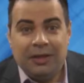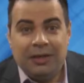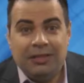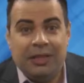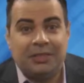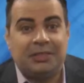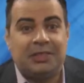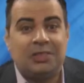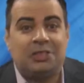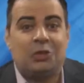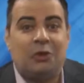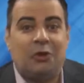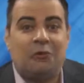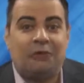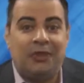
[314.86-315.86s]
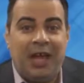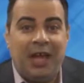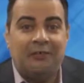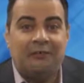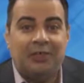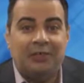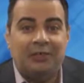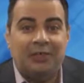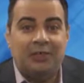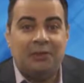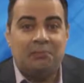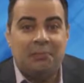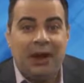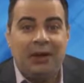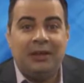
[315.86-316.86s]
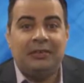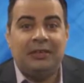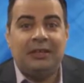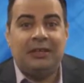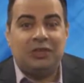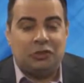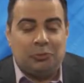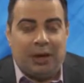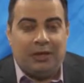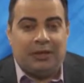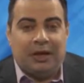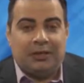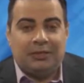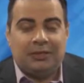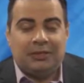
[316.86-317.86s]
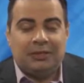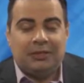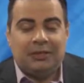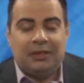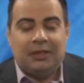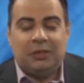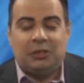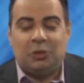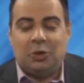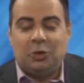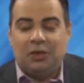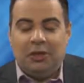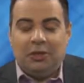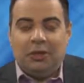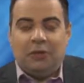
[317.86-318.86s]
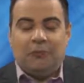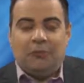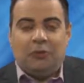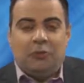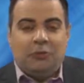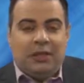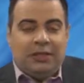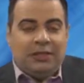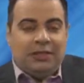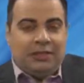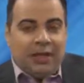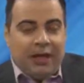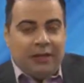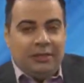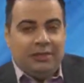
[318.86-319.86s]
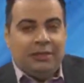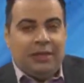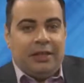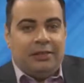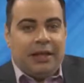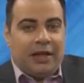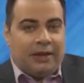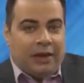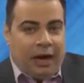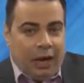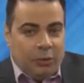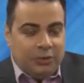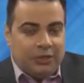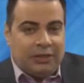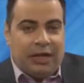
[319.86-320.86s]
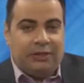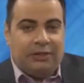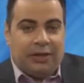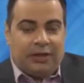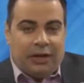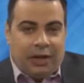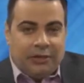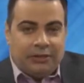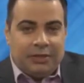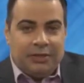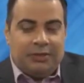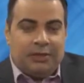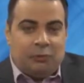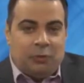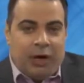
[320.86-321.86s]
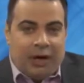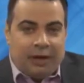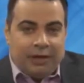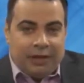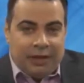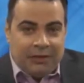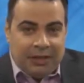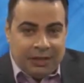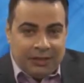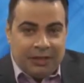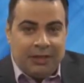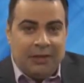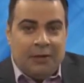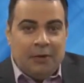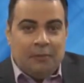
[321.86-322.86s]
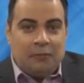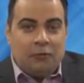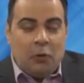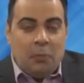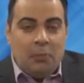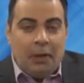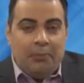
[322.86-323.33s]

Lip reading: The sister of David married an Ishmaelite. So clearly from the details and the accounts and the context that we are getting from the